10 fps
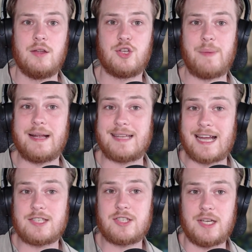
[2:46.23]
to make
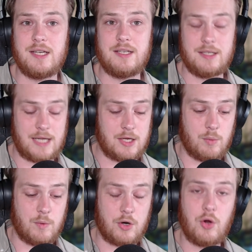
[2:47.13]
that scene that you
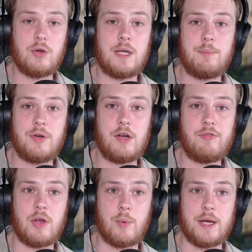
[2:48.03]
were currently
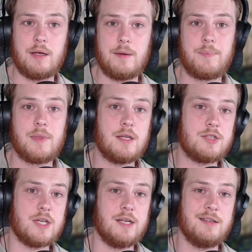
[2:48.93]
previewing the
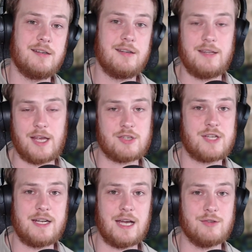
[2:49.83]
scene that you
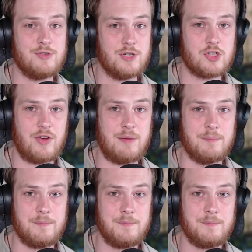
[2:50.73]
send out to your stream.